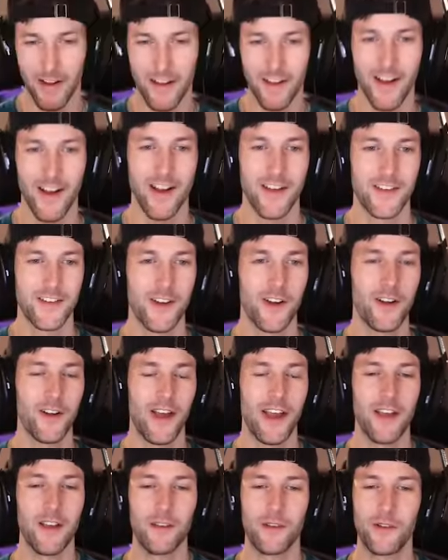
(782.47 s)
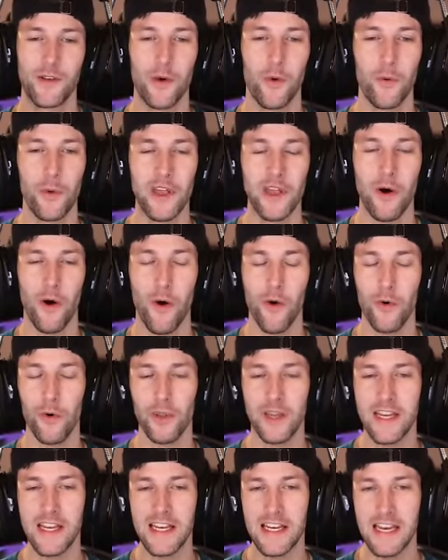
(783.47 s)
my gosh. Okay, so we
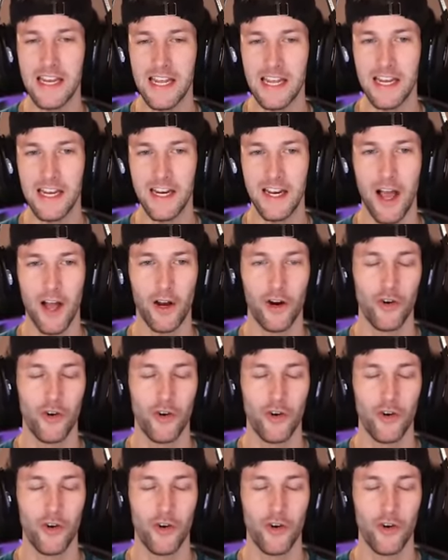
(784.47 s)
only need